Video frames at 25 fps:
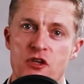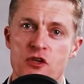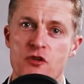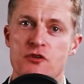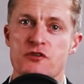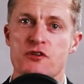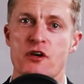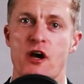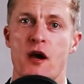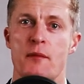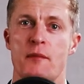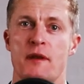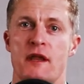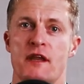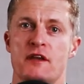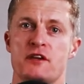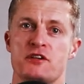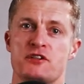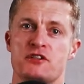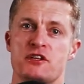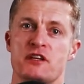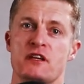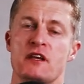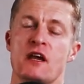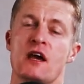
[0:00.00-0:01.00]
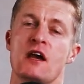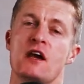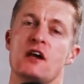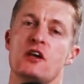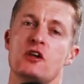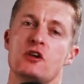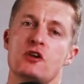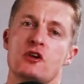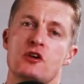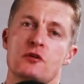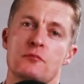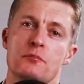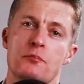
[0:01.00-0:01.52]
you time and energy
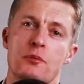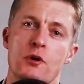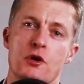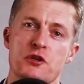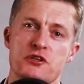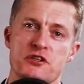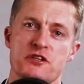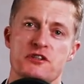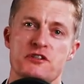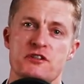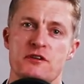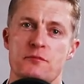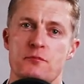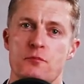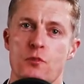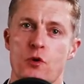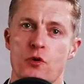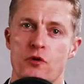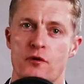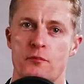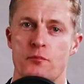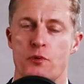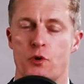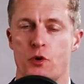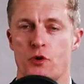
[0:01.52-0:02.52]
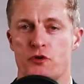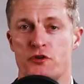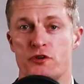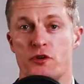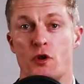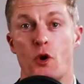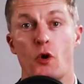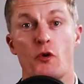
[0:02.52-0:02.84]
you can put into more important